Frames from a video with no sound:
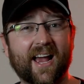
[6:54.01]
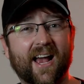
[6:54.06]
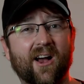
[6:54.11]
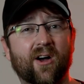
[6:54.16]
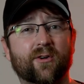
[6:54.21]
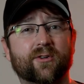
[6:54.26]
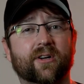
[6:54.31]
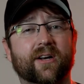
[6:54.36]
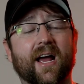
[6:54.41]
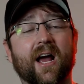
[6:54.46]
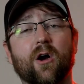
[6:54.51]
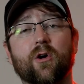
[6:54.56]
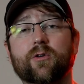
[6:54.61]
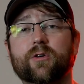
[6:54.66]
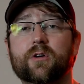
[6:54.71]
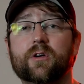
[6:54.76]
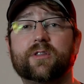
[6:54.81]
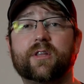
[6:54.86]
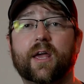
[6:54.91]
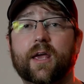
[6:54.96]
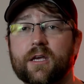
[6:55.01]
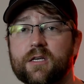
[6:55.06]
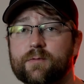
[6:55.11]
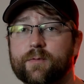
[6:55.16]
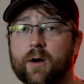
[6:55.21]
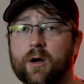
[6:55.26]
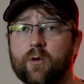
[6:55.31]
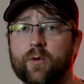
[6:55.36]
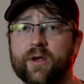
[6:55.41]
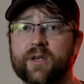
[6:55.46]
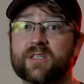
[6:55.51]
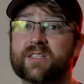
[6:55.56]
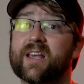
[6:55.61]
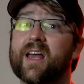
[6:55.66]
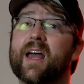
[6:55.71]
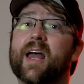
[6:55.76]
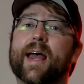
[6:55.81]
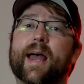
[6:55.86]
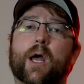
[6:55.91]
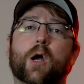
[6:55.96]
out on how good the AcePro is.
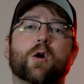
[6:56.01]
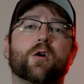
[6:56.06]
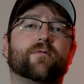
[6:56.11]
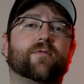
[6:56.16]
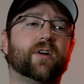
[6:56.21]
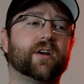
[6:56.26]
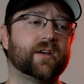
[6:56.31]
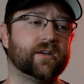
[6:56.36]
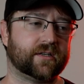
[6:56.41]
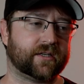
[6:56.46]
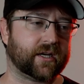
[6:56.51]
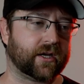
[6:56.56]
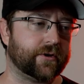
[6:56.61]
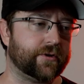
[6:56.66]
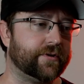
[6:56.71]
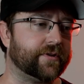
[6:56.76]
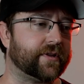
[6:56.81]
However, I can tell you